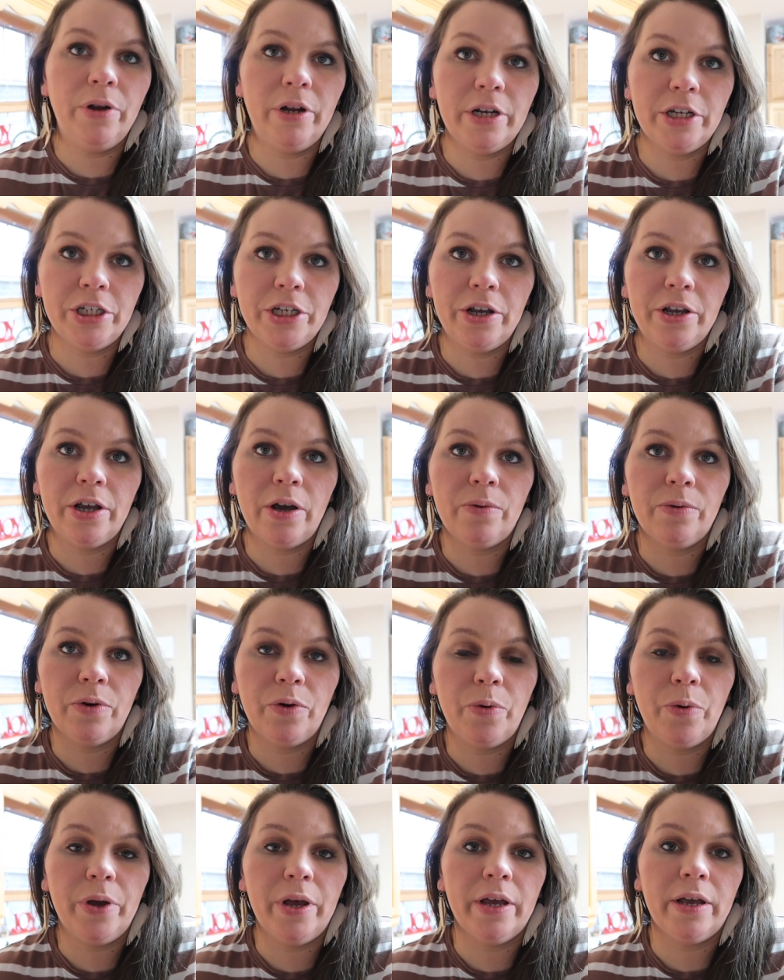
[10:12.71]
I wanted to show y'all real
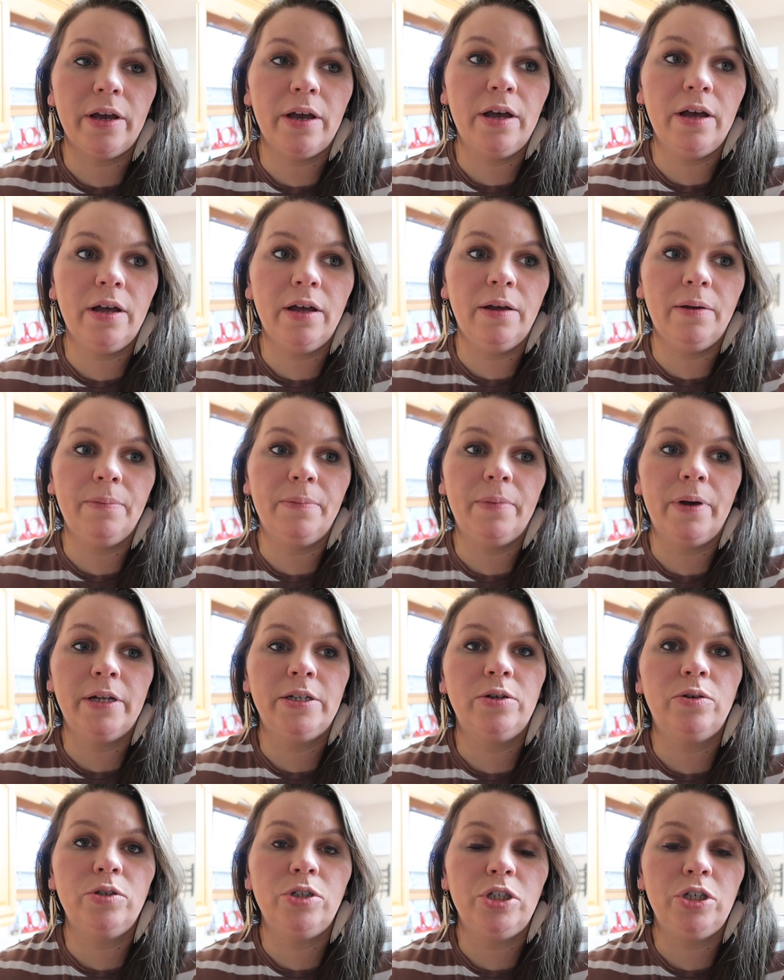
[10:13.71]
quick. Um, I
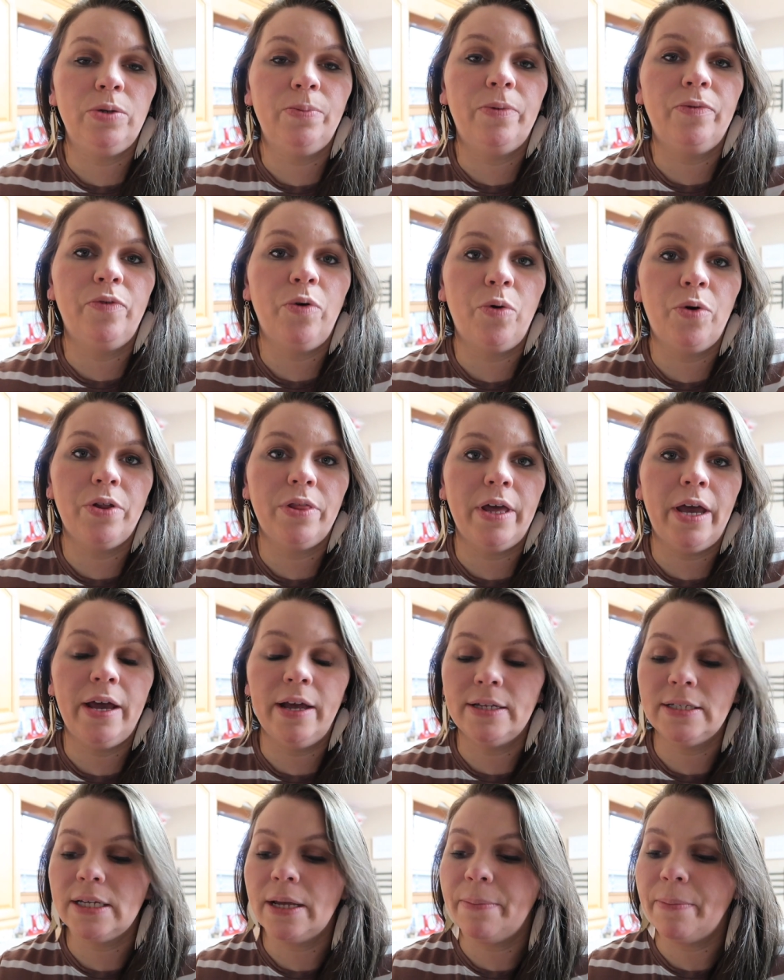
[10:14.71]
told you before
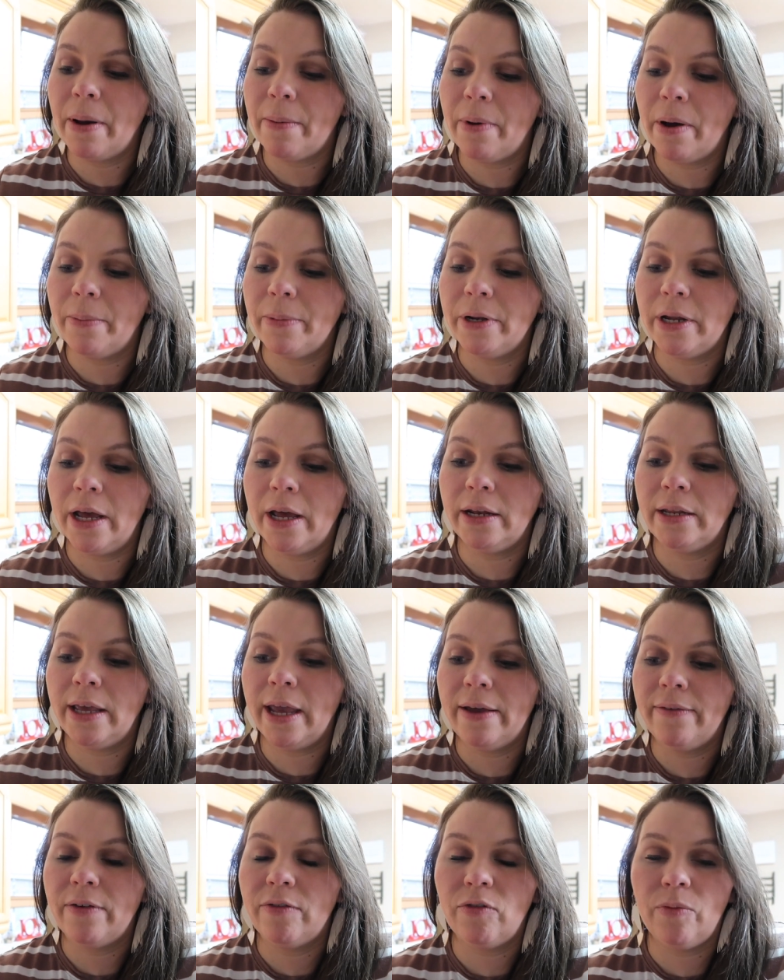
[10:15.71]
that my mom and dad
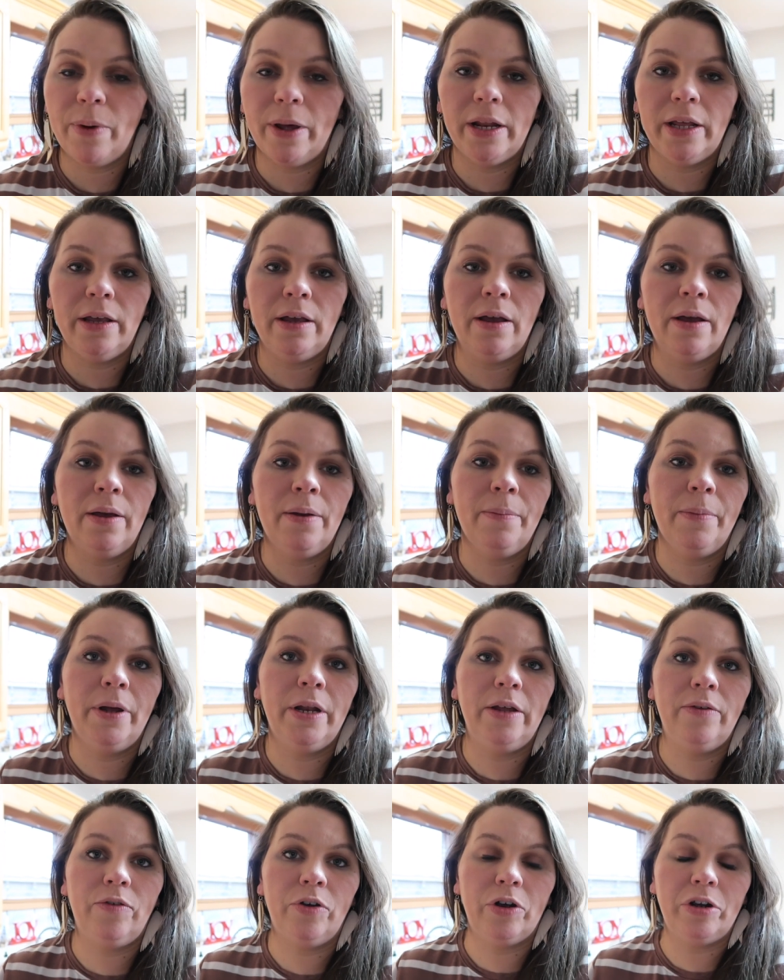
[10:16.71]
gave everybody
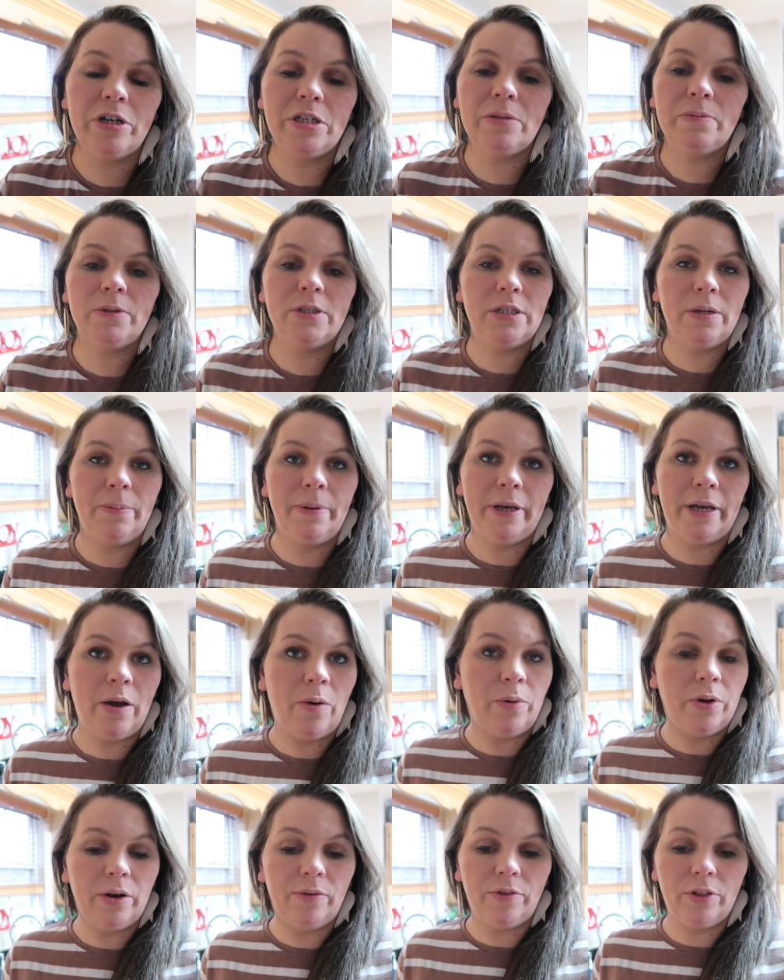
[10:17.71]
money for Christmas to pick
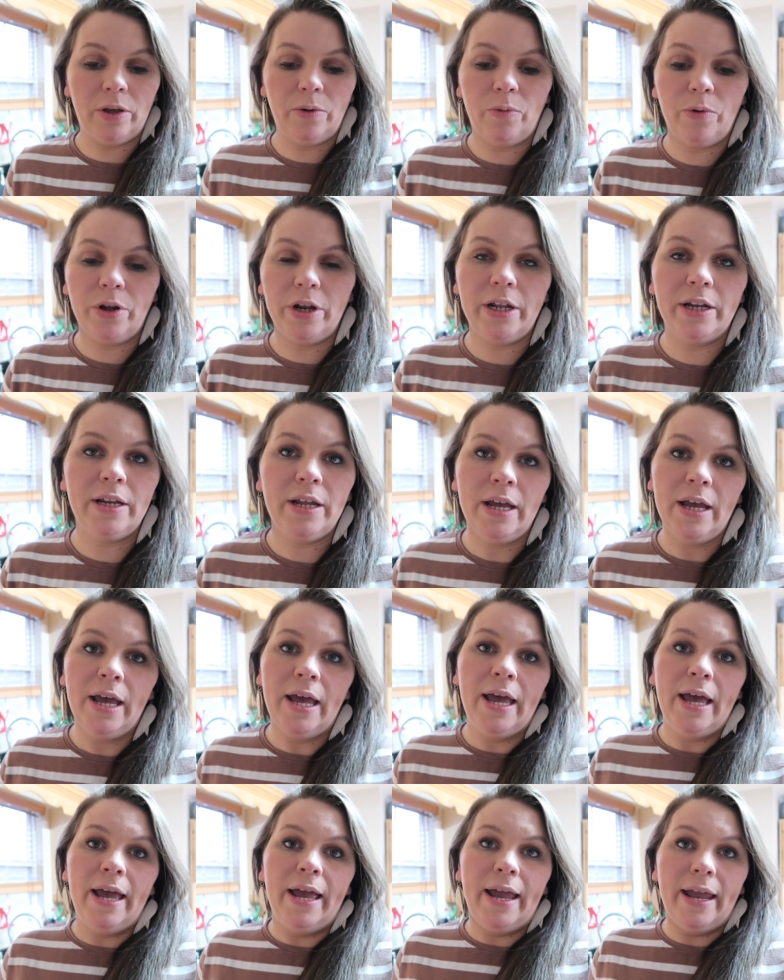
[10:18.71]
out whatever they wanted.
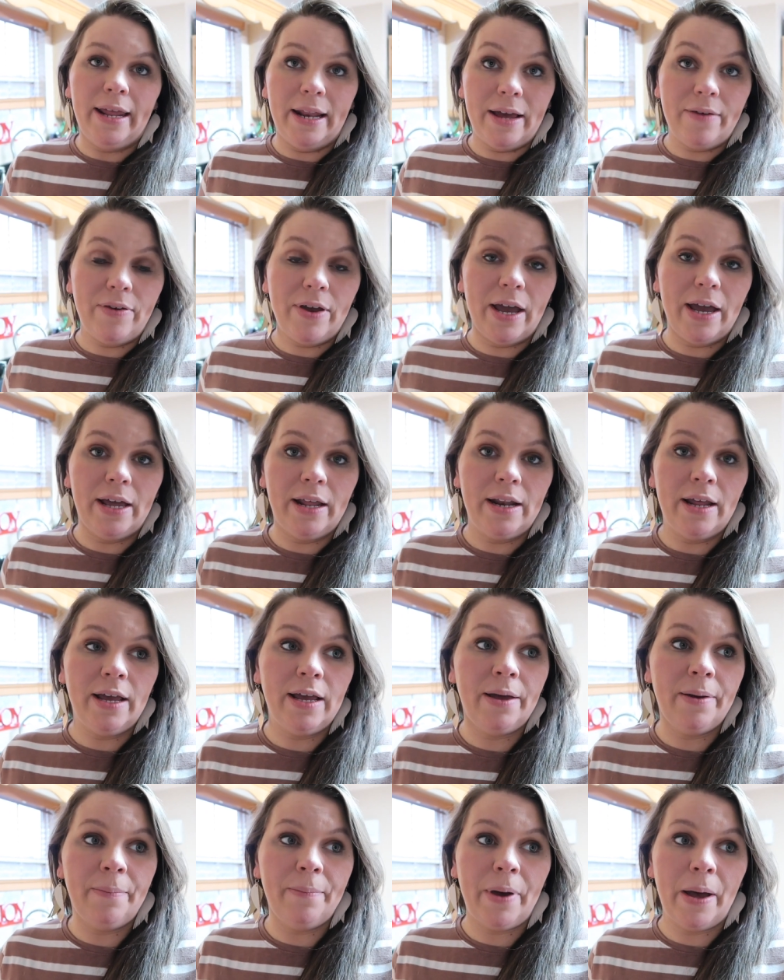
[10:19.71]
And I've had
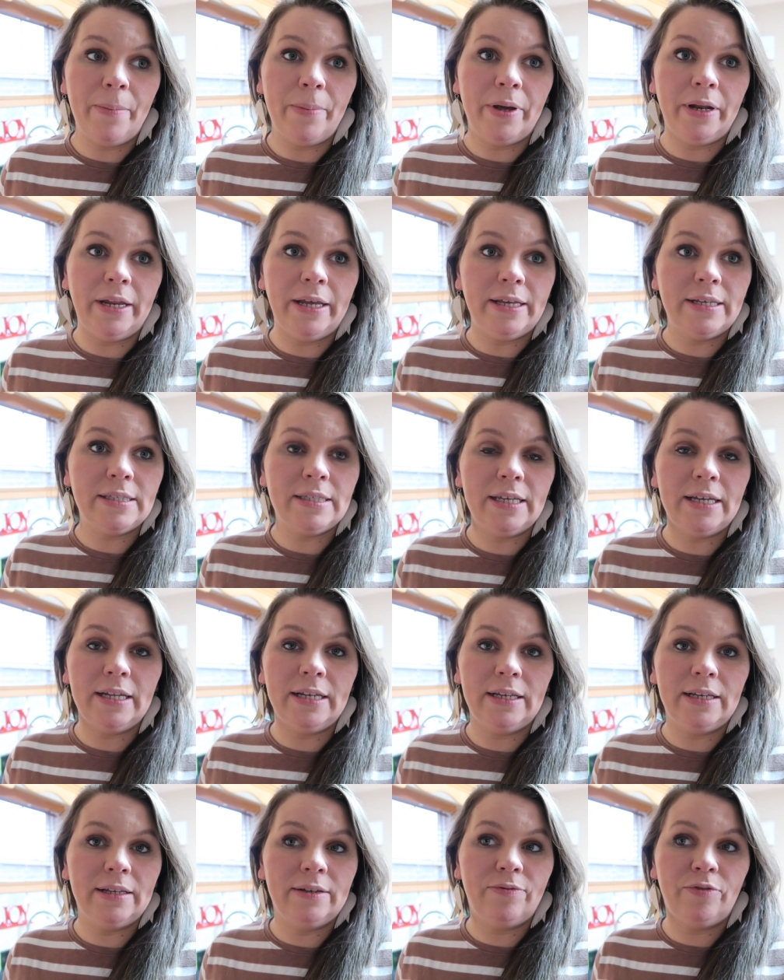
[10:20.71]
my money
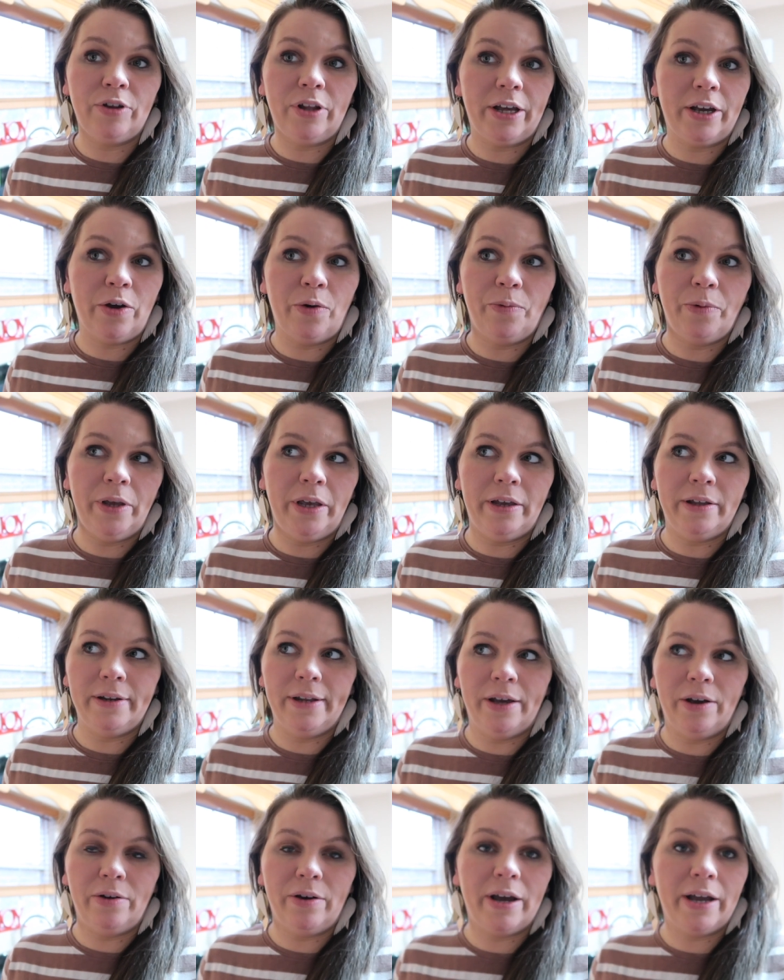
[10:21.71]
sitting for like a week
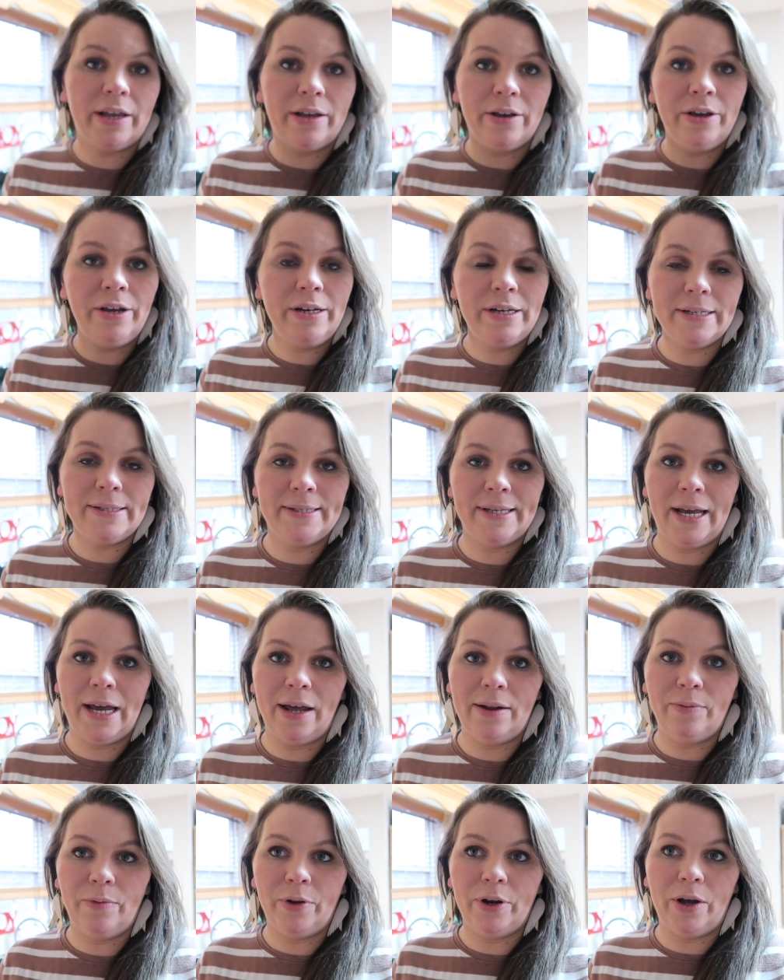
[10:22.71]
now. I couldn't
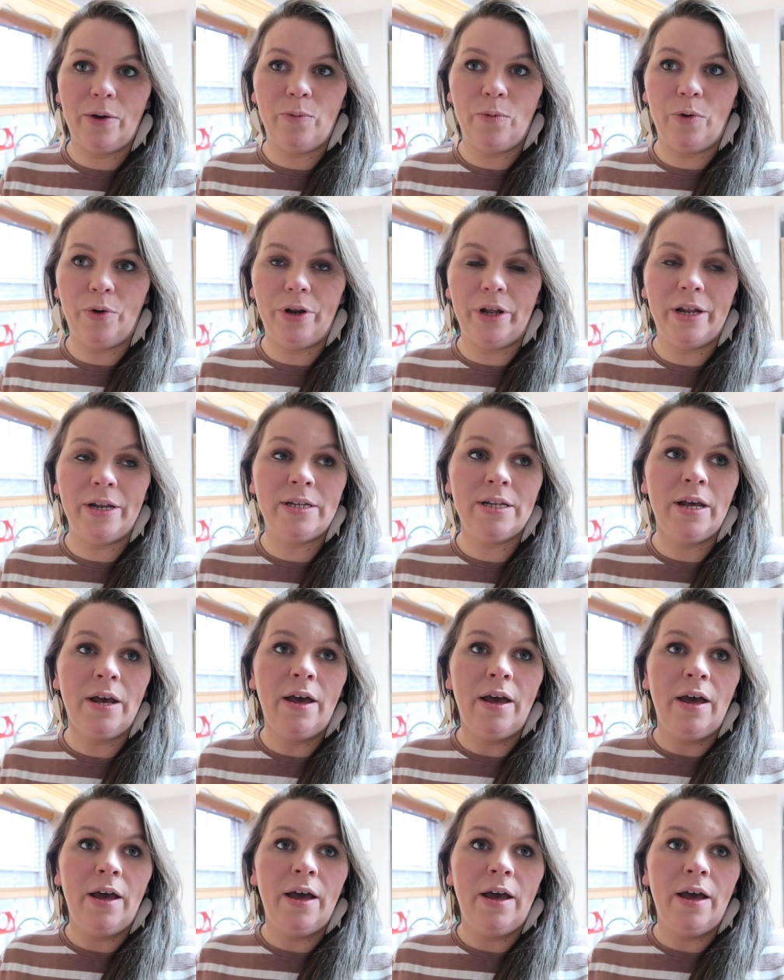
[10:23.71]
decide what I wanted.